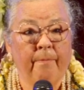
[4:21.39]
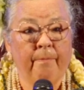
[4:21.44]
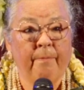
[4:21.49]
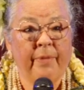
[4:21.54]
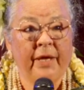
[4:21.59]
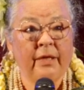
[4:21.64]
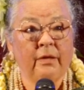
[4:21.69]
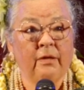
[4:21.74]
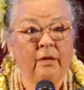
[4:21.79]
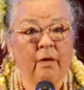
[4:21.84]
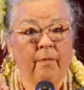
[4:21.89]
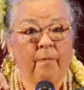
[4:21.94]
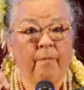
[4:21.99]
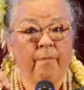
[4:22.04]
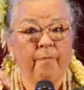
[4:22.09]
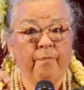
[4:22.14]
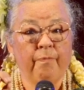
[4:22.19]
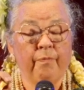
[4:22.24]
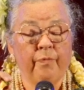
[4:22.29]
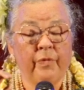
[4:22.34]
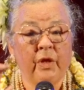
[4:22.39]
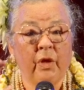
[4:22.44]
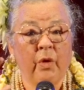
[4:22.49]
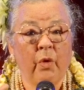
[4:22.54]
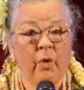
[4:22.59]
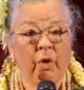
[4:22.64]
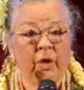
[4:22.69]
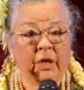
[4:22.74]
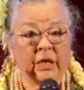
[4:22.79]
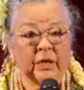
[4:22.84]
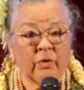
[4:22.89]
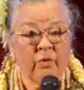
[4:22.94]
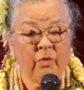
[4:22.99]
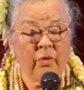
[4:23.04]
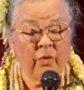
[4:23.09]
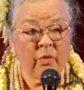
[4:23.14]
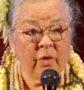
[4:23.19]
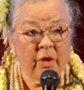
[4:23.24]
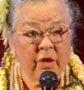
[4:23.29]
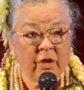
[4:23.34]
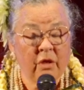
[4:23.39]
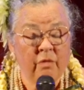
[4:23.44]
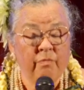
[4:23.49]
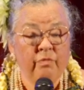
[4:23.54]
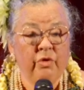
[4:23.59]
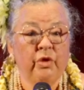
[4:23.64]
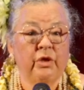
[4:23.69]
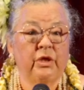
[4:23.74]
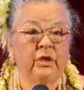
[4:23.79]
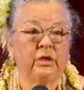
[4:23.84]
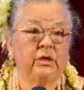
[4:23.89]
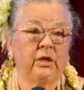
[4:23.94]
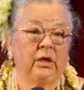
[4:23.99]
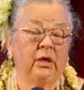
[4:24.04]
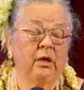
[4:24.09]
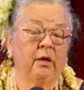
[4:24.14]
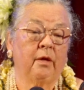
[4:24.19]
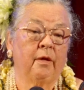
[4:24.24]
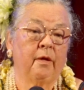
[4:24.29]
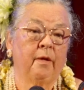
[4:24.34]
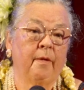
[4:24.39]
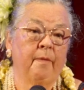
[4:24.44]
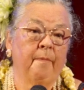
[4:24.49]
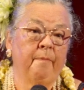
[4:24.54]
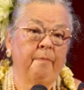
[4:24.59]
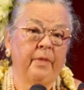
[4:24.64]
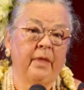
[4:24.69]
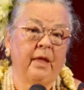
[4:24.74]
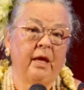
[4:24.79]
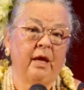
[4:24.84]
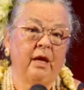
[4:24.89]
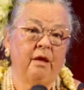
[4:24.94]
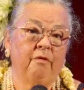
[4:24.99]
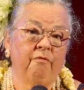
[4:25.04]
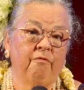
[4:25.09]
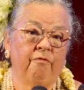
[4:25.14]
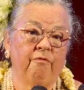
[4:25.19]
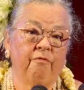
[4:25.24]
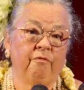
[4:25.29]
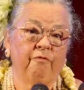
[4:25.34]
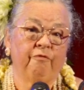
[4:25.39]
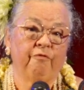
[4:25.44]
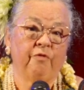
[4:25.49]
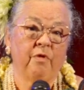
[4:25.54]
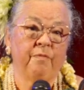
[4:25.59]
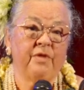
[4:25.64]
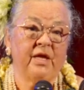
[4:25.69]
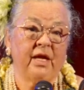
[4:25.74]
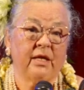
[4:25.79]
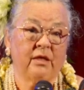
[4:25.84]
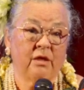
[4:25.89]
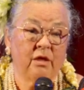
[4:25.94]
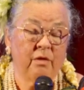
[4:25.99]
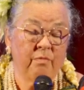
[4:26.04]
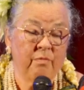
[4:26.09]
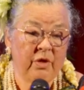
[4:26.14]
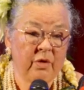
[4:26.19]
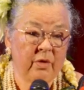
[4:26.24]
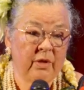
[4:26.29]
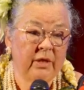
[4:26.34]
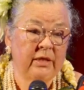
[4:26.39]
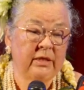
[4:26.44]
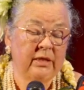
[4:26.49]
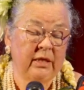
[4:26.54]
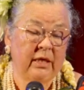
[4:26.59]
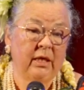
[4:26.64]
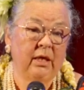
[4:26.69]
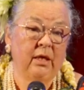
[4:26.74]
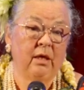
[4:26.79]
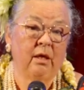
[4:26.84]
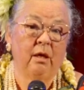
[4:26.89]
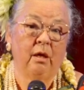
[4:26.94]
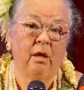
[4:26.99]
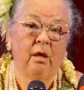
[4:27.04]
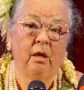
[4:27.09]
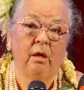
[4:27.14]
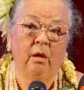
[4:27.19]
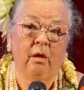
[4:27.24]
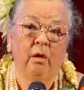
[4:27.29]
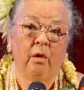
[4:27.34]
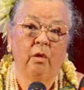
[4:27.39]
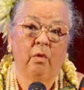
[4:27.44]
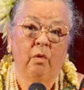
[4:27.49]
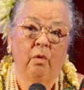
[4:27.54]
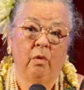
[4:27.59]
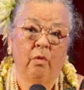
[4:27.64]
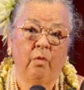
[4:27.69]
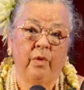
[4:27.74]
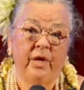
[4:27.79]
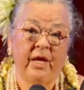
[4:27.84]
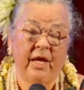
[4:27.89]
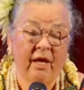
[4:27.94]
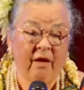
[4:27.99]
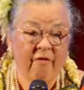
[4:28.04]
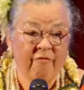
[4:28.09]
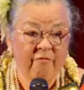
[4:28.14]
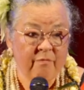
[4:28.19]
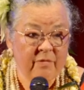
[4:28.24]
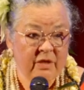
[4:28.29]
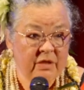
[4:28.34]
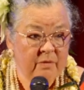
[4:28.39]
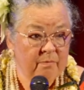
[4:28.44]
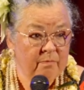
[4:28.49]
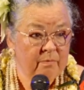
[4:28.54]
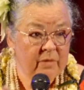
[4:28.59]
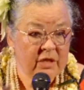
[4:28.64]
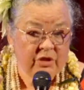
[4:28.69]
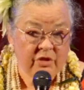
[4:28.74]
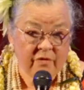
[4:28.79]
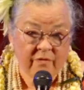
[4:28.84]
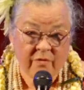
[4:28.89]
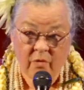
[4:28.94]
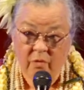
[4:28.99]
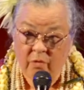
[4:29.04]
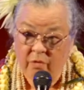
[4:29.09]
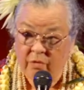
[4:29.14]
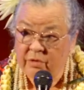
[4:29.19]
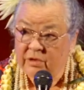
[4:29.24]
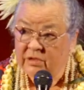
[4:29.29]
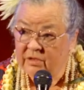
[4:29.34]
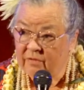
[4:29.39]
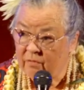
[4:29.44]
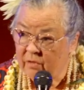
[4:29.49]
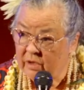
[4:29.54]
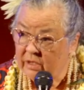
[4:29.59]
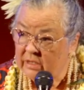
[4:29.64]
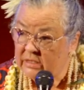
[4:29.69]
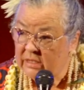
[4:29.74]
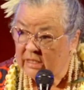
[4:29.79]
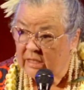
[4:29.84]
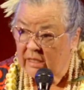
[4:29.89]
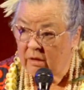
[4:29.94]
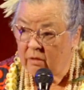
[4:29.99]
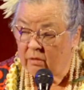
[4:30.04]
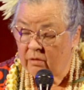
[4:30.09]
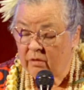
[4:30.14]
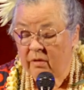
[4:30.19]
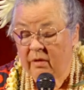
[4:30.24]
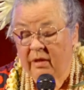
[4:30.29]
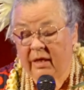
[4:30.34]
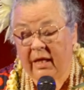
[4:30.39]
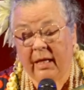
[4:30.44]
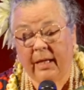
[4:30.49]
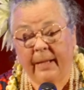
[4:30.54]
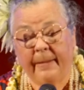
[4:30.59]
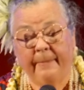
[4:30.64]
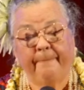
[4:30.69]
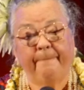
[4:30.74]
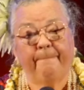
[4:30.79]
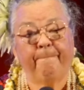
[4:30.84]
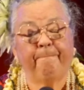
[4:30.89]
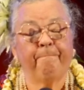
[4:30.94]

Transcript: But it grew a community. And from that community, we have much of the roots of what is Hilo today.